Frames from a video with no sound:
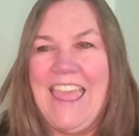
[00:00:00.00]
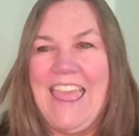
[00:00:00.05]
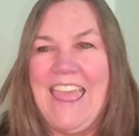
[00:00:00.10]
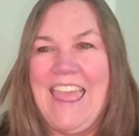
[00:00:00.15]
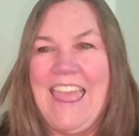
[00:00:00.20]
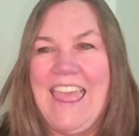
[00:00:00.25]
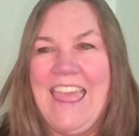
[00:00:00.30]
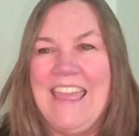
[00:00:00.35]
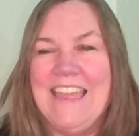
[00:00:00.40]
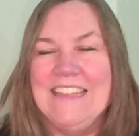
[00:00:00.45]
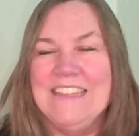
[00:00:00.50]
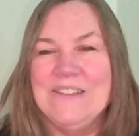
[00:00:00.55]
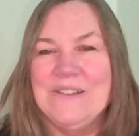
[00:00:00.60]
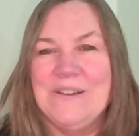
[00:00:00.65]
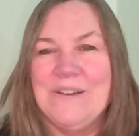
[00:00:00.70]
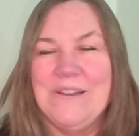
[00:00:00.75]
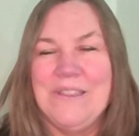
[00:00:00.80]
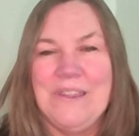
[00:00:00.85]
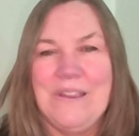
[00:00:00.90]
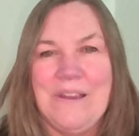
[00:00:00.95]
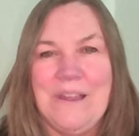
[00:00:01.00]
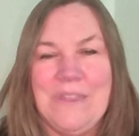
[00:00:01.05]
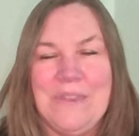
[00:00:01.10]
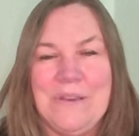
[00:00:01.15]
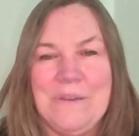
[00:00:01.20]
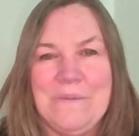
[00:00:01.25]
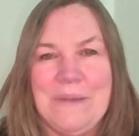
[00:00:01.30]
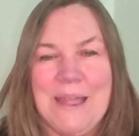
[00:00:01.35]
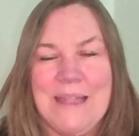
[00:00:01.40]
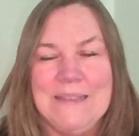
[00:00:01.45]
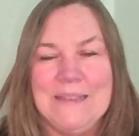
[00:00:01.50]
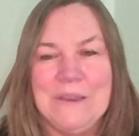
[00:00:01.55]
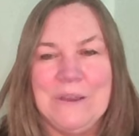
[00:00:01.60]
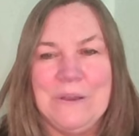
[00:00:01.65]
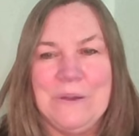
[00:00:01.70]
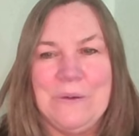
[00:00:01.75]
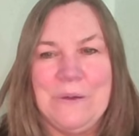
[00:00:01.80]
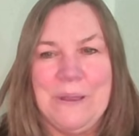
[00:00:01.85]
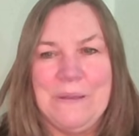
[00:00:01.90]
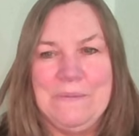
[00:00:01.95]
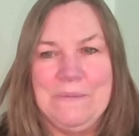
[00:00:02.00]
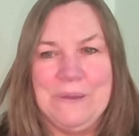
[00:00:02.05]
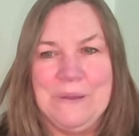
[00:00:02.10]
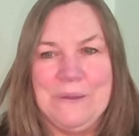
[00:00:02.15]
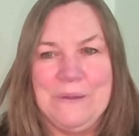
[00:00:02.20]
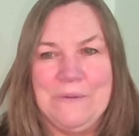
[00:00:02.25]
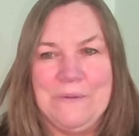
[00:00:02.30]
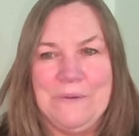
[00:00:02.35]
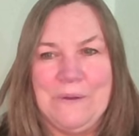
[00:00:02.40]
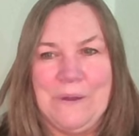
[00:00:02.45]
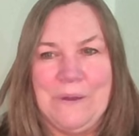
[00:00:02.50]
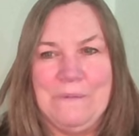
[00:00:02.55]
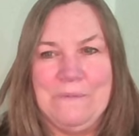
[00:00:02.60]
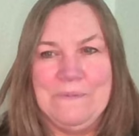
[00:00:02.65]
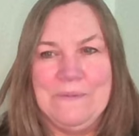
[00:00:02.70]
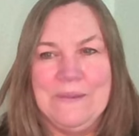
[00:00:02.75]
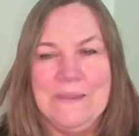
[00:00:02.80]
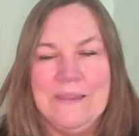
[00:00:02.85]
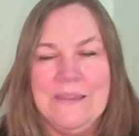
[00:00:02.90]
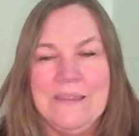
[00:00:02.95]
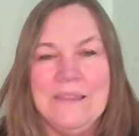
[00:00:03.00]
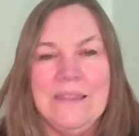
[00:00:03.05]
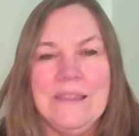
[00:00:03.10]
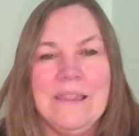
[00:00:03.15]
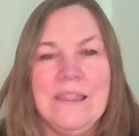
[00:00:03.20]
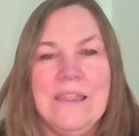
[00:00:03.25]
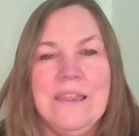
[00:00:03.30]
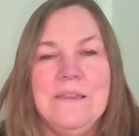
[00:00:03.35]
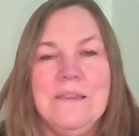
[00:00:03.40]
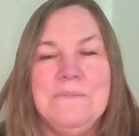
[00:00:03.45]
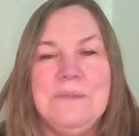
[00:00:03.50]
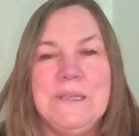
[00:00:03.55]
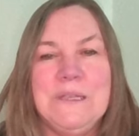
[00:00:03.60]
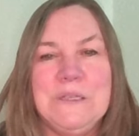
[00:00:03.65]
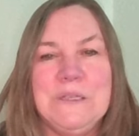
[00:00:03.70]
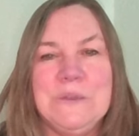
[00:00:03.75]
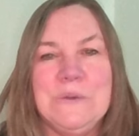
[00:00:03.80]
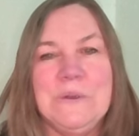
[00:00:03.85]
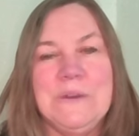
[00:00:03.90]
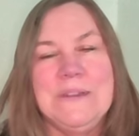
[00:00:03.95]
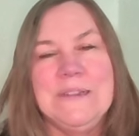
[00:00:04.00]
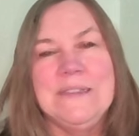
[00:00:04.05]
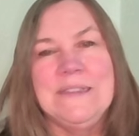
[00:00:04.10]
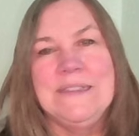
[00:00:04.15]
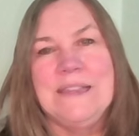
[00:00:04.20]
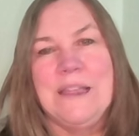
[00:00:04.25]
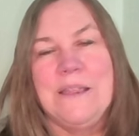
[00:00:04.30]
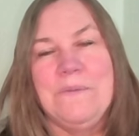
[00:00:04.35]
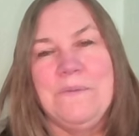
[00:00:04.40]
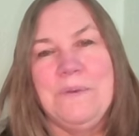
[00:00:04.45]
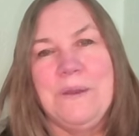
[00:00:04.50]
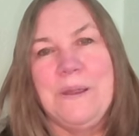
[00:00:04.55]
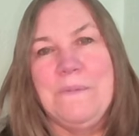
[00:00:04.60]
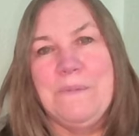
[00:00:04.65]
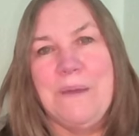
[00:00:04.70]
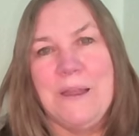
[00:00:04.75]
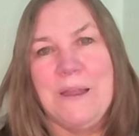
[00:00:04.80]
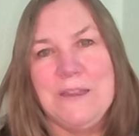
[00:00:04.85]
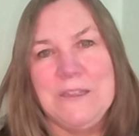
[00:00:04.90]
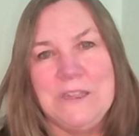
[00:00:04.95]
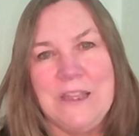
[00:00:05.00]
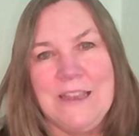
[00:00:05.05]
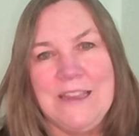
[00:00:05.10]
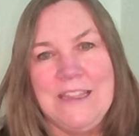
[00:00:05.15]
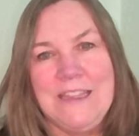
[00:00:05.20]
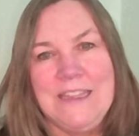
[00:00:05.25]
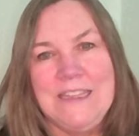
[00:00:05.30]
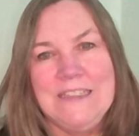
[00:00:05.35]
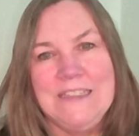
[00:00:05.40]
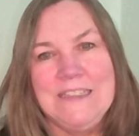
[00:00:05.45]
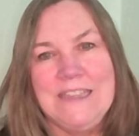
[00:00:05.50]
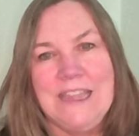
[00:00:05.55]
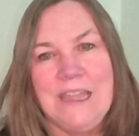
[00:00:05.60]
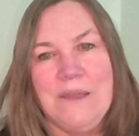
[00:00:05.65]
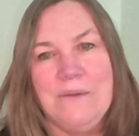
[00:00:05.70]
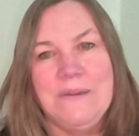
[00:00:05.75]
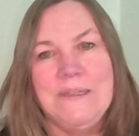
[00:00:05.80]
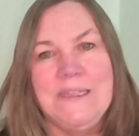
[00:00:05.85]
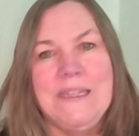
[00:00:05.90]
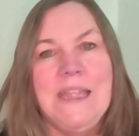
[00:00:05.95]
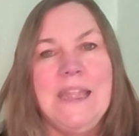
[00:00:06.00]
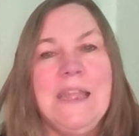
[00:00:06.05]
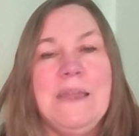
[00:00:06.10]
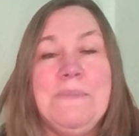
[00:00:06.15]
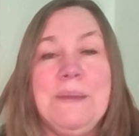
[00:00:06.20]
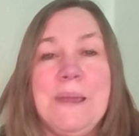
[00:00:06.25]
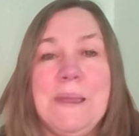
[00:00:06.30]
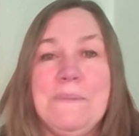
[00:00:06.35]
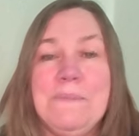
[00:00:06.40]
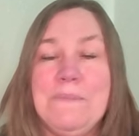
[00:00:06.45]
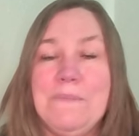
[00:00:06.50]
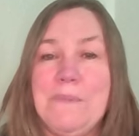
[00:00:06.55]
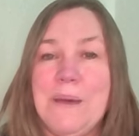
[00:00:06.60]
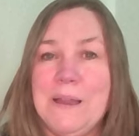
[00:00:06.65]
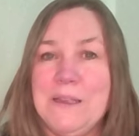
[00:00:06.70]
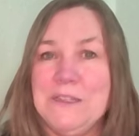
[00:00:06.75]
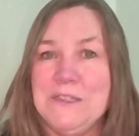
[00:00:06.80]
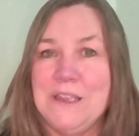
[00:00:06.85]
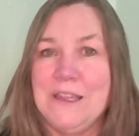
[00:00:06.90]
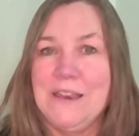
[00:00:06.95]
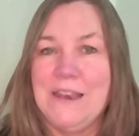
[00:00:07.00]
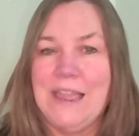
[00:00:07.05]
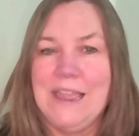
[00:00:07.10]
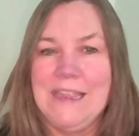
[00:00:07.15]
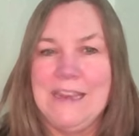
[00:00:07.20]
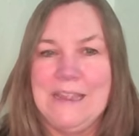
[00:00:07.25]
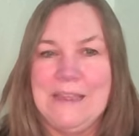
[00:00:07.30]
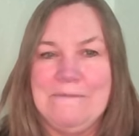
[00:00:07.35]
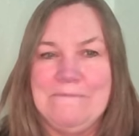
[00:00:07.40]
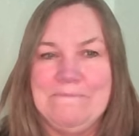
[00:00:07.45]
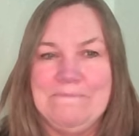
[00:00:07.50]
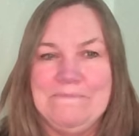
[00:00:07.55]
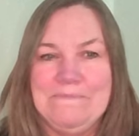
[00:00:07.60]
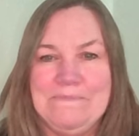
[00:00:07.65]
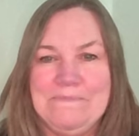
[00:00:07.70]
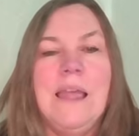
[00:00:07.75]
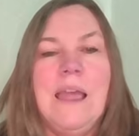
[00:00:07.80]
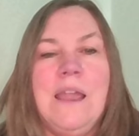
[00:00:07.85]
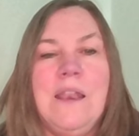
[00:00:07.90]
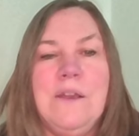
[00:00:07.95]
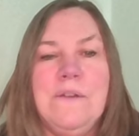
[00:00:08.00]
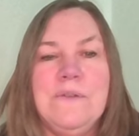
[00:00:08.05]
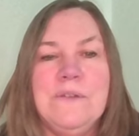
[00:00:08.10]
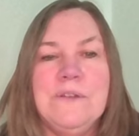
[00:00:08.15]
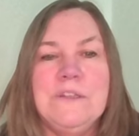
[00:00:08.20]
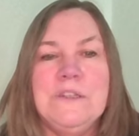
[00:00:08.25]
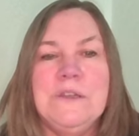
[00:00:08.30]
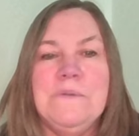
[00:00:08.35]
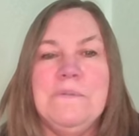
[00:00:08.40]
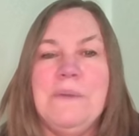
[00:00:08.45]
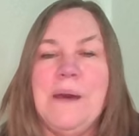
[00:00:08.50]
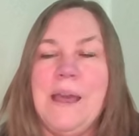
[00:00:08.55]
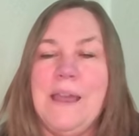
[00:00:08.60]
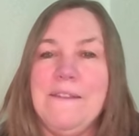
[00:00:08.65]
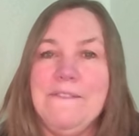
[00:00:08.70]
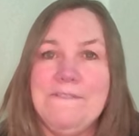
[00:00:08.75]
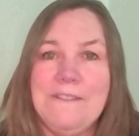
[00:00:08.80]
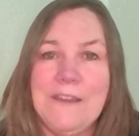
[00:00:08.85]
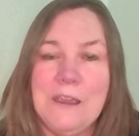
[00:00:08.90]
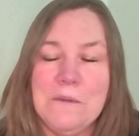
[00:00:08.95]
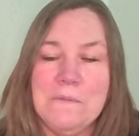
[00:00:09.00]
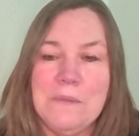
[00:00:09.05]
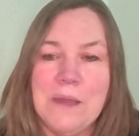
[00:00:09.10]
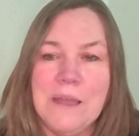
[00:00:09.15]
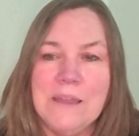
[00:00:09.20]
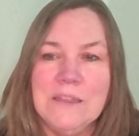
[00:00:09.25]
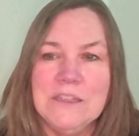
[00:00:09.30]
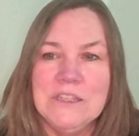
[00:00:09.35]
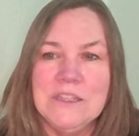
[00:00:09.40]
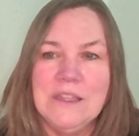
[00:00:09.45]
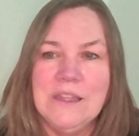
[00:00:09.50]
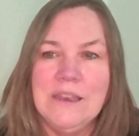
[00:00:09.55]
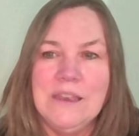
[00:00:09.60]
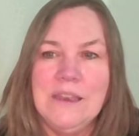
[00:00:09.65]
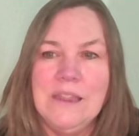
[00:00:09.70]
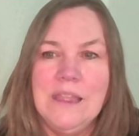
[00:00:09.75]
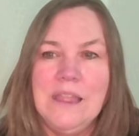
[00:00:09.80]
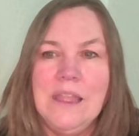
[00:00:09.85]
and all their other mats are quite beautiful. Be sure to celebrate Mahjong each day with a Hip Hip Mahjong item. Head over to My Fair Mahjong,